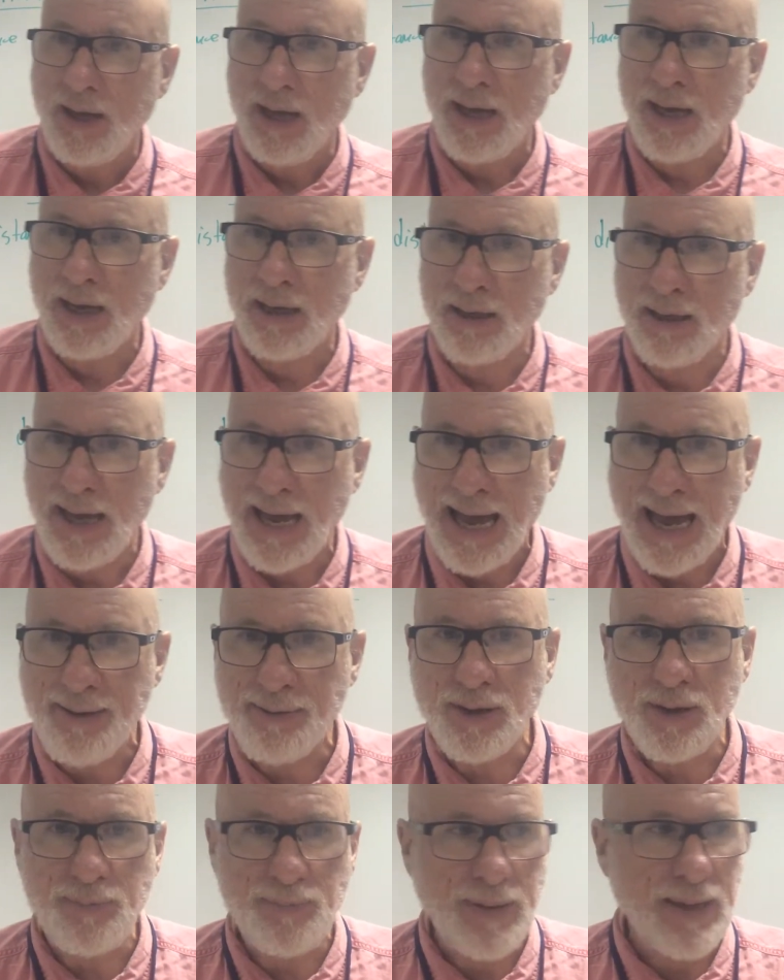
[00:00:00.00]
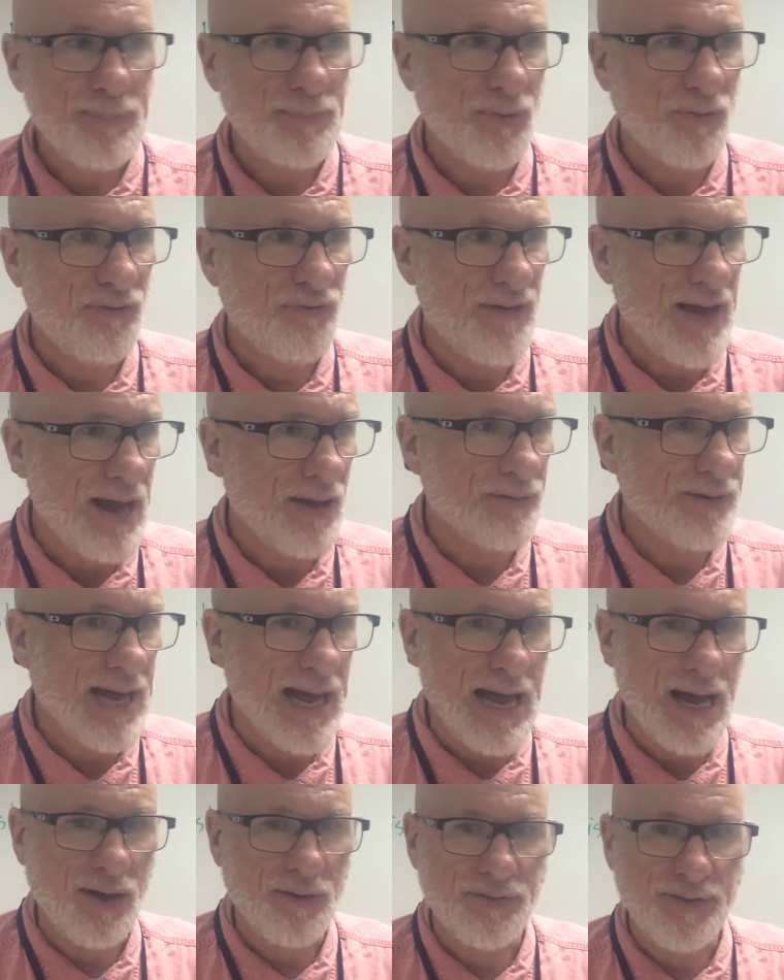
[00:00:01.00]
And how many people found
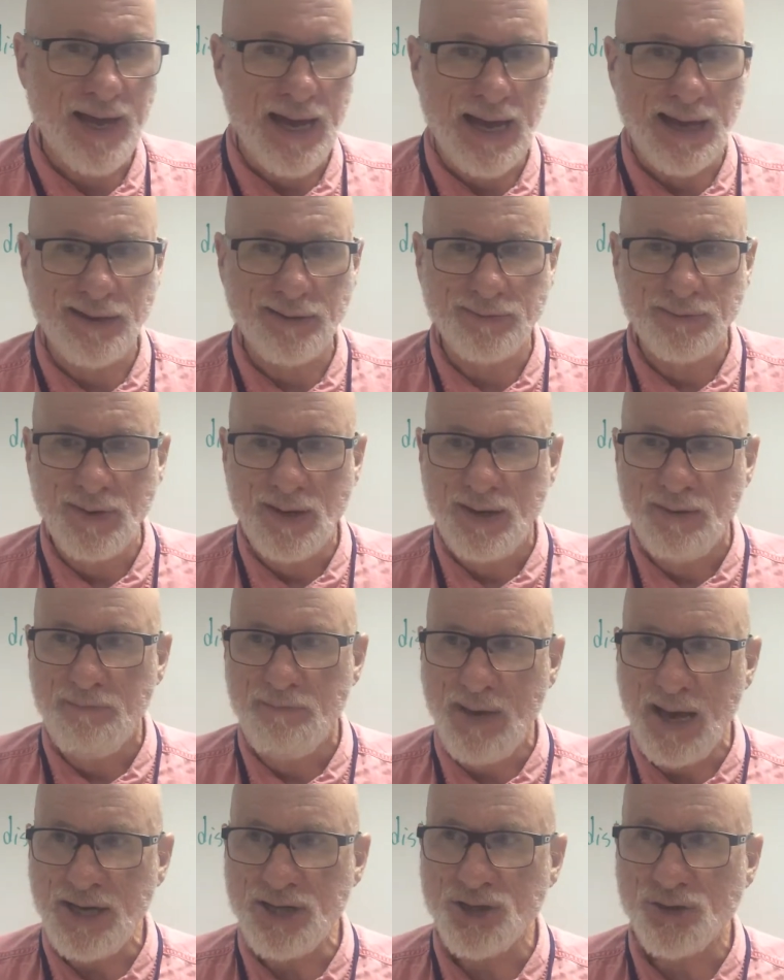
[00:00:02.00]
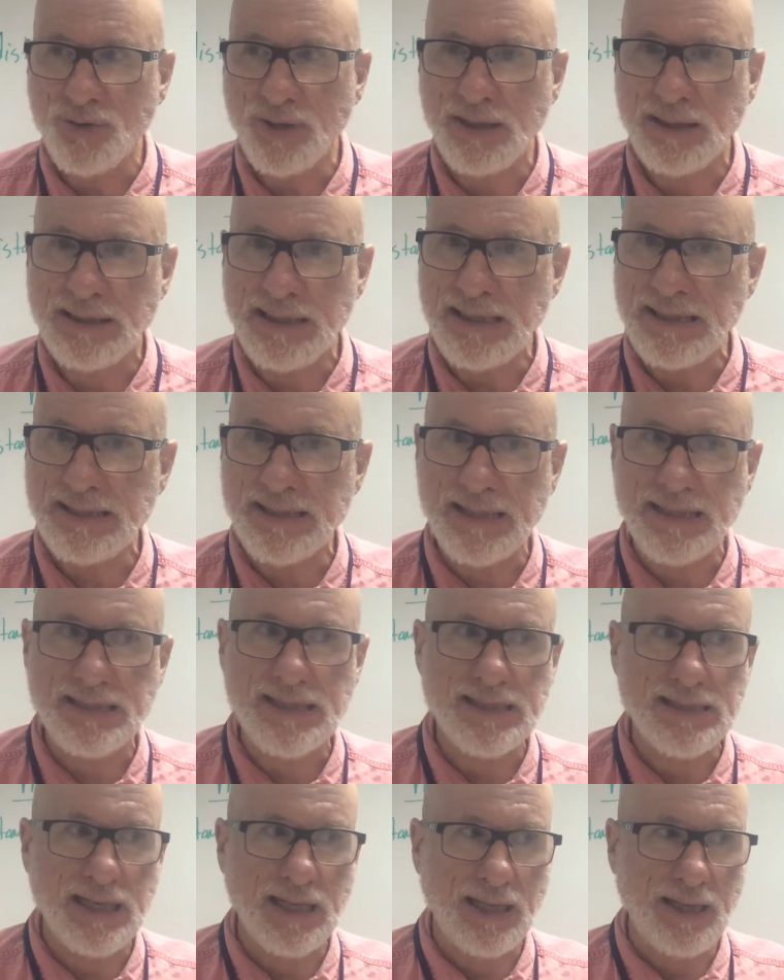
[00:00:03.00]
out that measuring distance
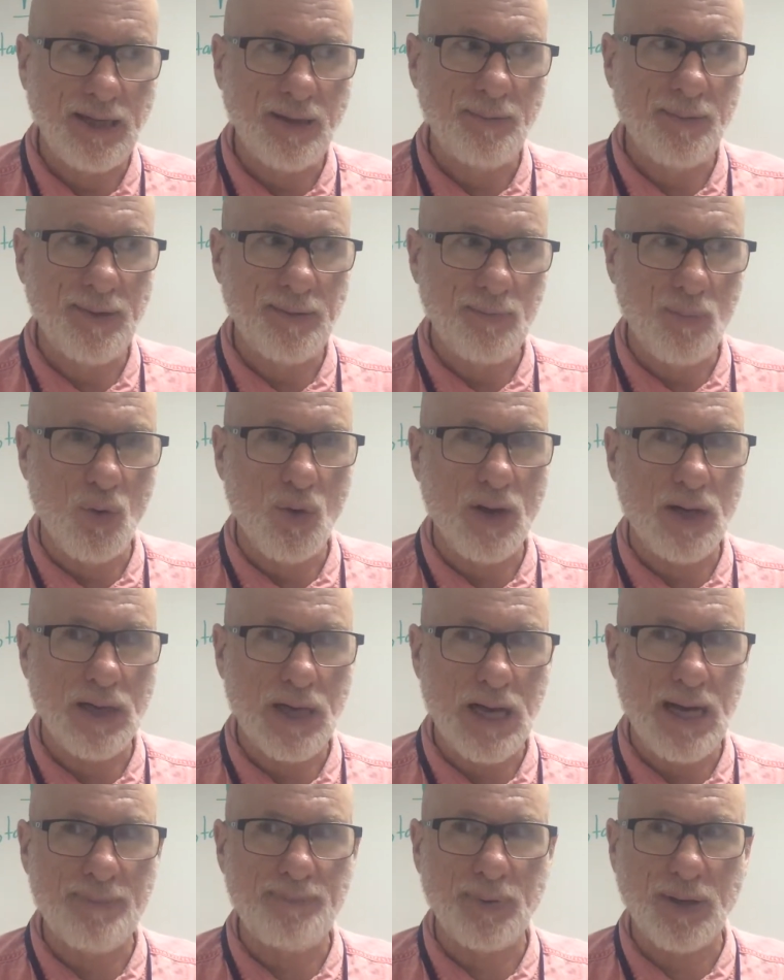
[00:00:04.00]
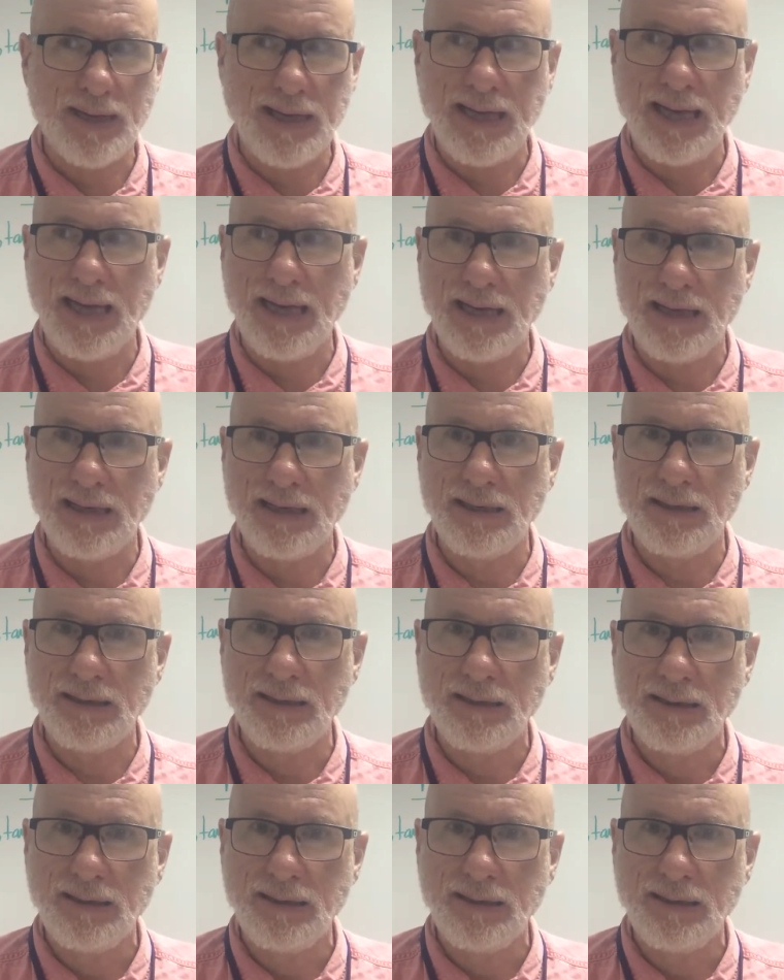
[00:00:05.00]
is a little bit more complicated